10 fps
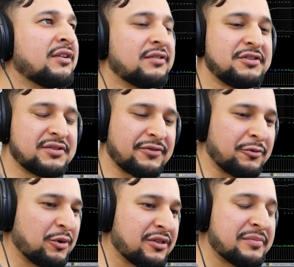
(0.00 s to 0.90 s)
these
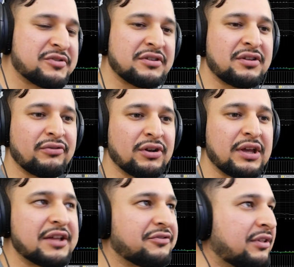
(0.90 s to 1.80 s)
different rhythms and different
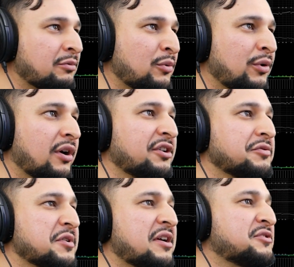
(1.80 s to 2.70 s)
hits that we were not
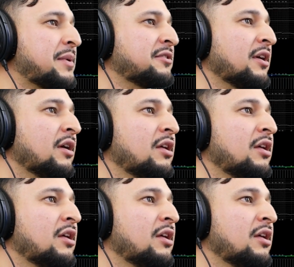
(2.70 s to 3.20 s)
expecting.